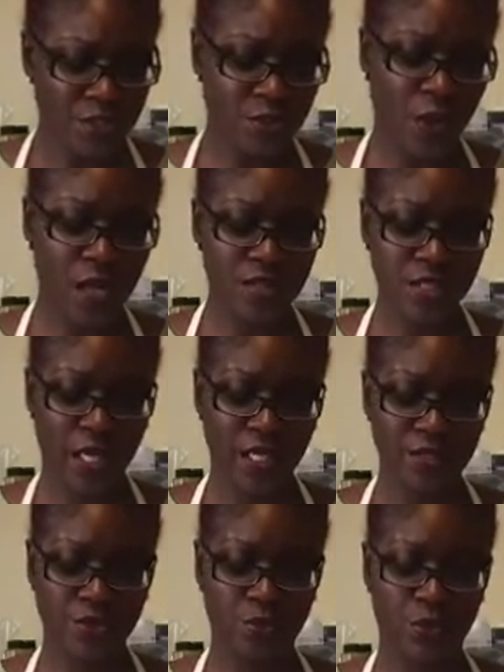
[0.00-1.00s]
So I'll say
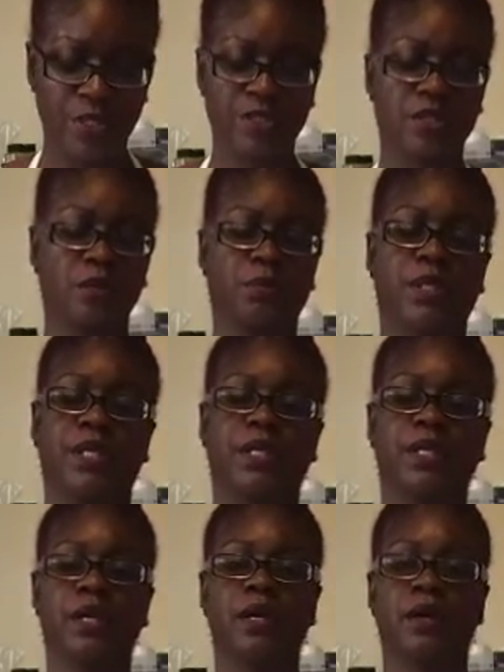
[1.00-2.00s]
it's
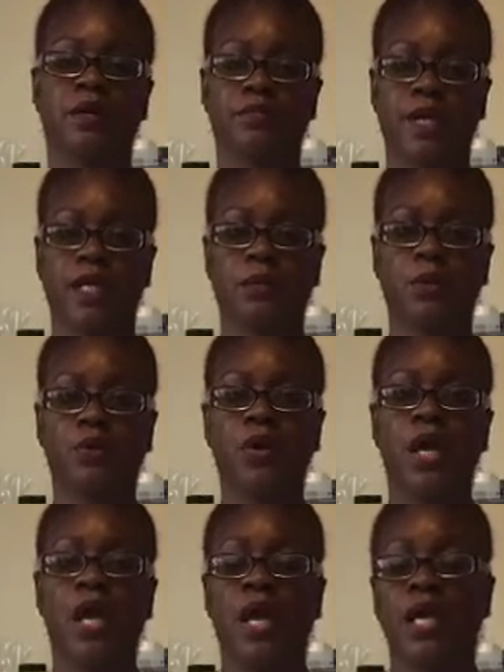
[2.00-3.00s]
reasonably
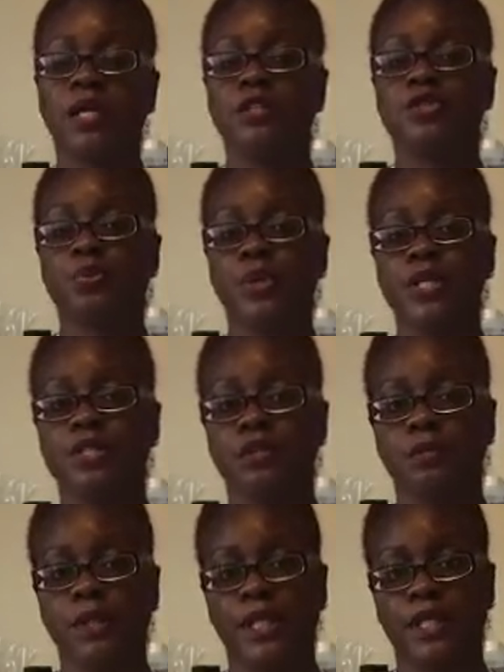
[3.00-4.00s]
available. It is
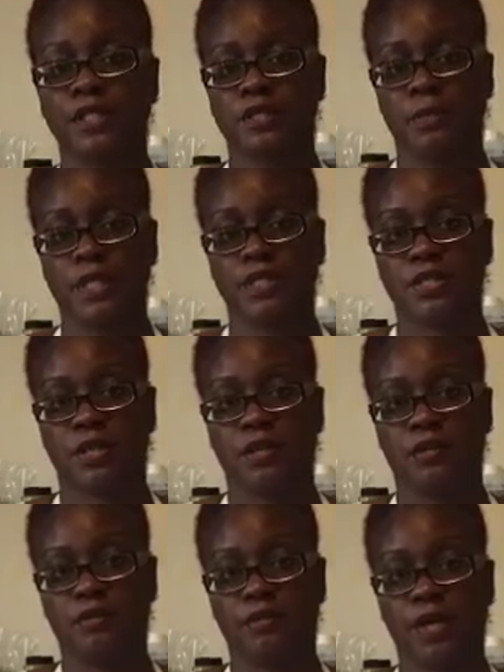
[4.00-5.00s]
reasonably
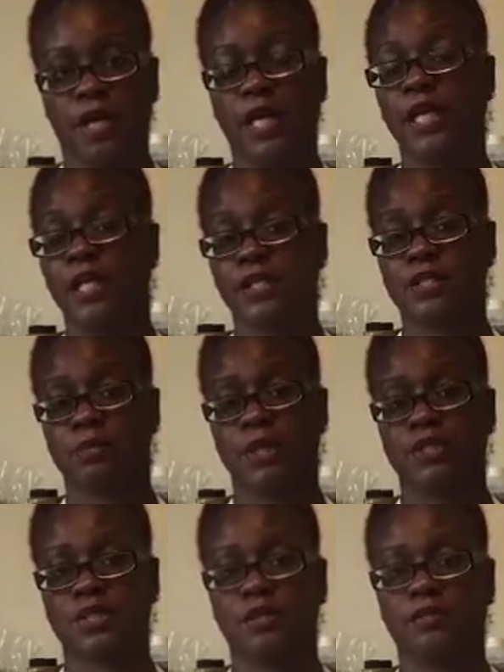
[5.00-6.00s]
inexpensive.
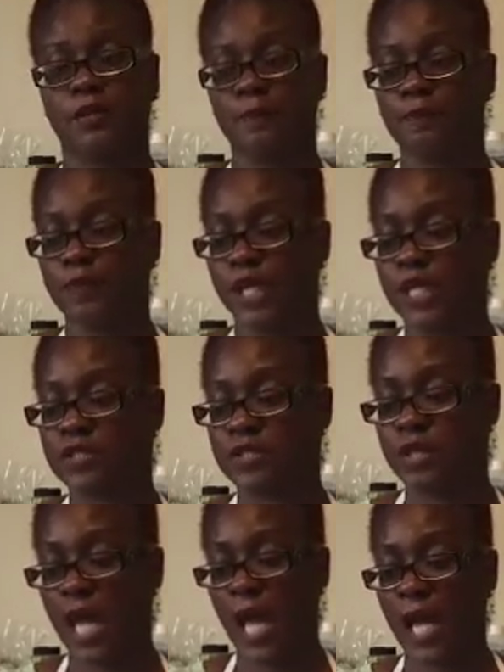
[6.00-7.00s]
It's
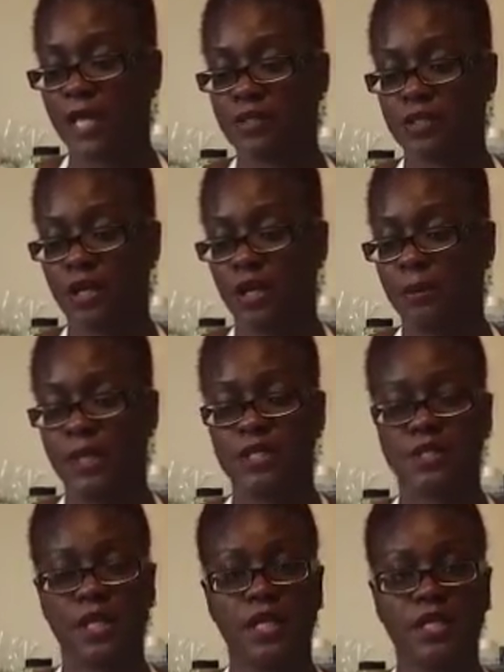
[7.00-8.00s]
not
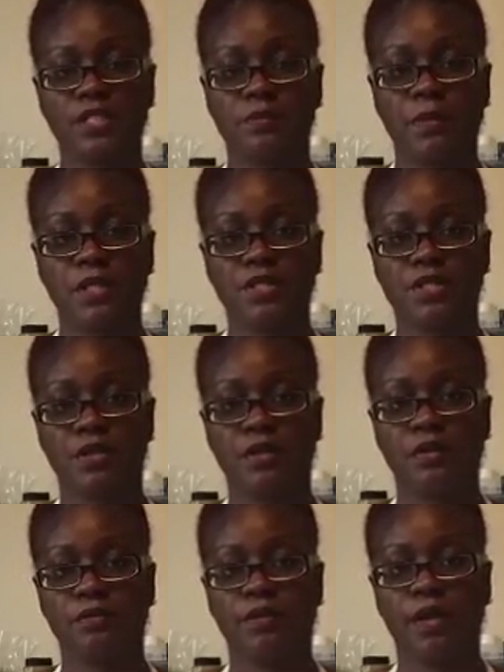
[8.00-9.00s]
as
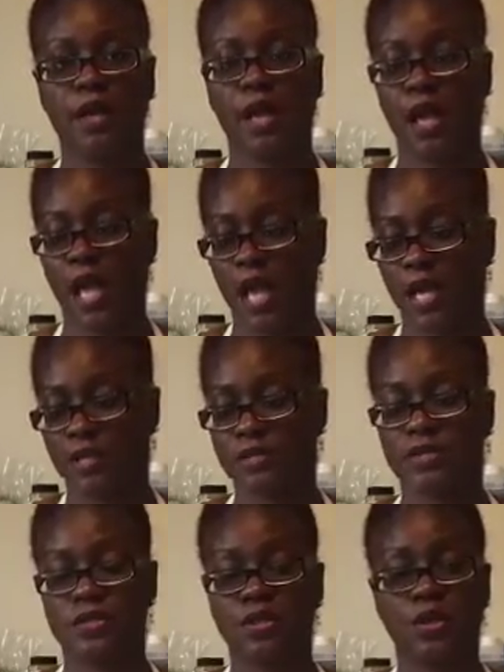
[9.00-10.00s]
inexpensive
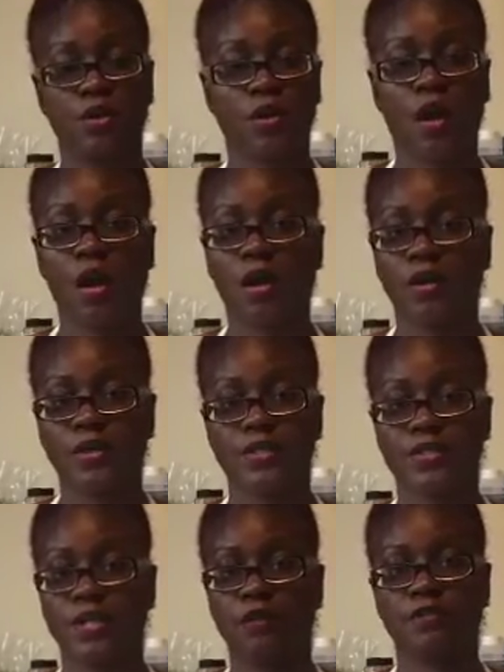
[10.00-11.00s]
as your lard.
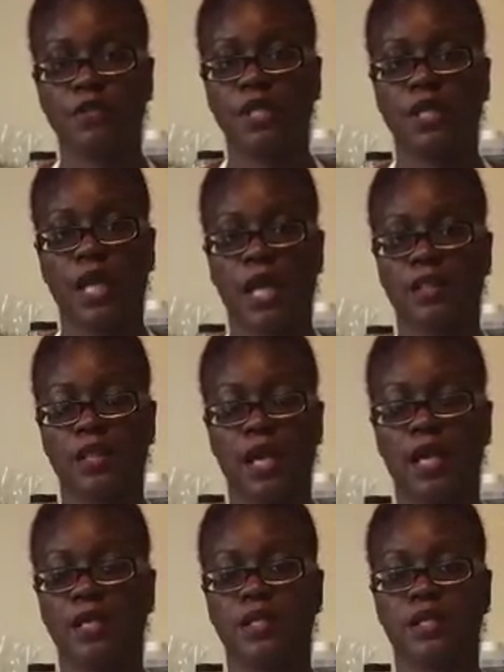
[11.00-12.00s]
It's definitely not
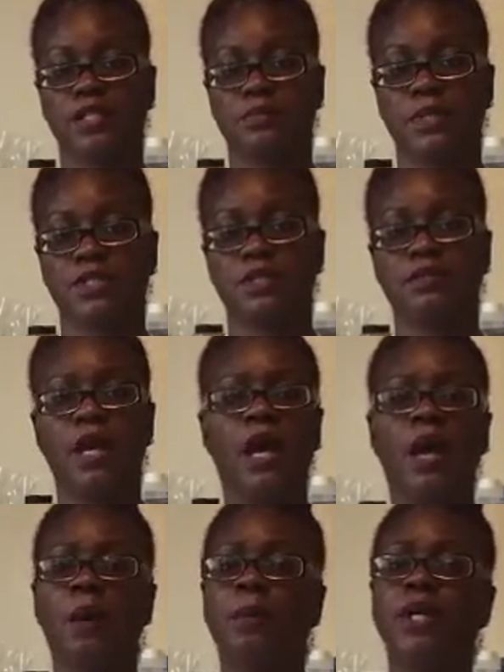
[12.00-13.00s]
that inexpensive,
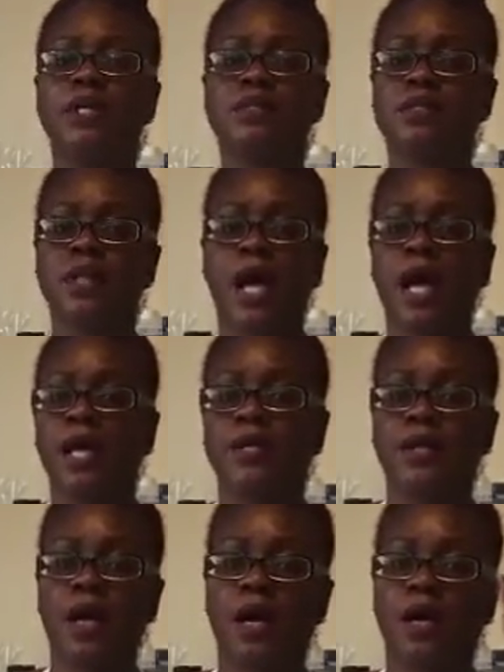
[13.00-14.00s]
but it's not